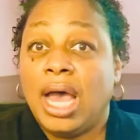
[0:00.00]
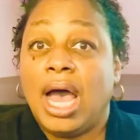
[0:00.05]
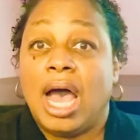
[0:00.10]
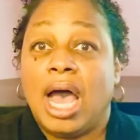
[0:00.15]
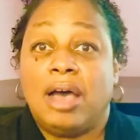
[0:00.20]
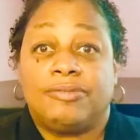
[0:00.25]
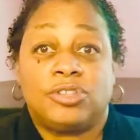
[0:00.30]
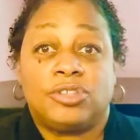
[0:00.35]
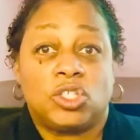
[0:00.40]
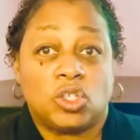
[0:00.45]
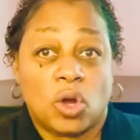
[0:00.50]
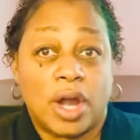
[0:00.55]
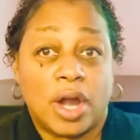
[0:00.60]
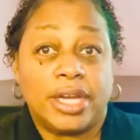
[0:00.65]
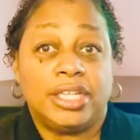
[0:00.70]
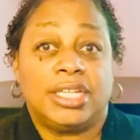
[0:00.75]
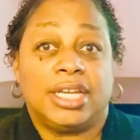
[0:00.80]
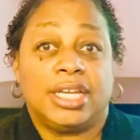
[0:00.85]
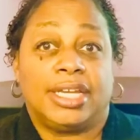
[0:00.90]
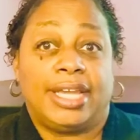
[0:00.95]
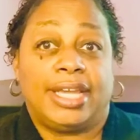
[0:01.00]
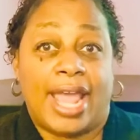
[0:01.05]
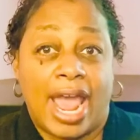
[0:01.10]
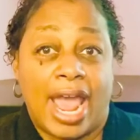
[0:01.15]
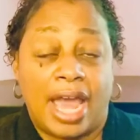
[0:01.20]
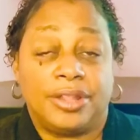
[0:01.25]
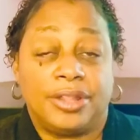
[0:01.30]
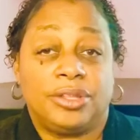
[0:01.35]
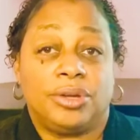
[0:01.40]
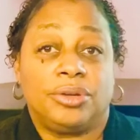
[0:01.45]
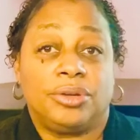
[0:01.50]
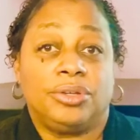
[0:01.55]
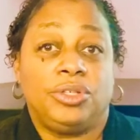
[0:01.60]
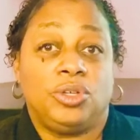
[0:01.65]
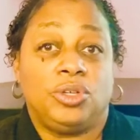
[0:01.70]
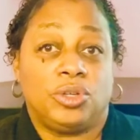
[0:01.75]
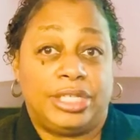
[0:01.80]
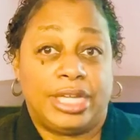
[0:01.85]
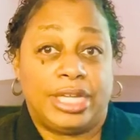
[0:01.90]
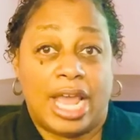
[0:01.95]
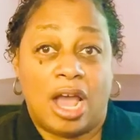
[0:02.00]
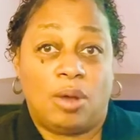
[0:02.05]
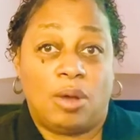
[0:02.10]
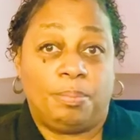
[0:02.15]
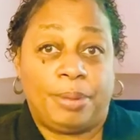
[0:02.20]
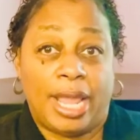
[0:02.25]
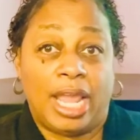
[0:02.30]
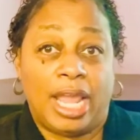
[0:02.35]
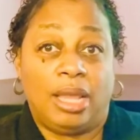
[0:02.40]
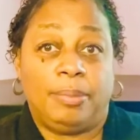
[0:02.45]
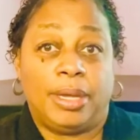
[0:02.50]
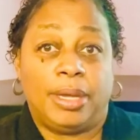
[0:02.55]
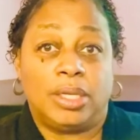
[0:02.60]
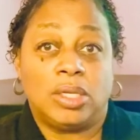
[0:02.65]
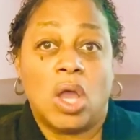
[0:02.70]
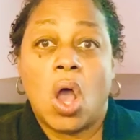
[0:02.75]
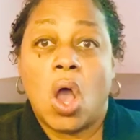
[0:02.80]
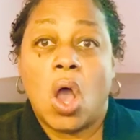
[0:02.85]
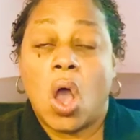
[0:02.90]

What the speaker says: of starting to gather your down payment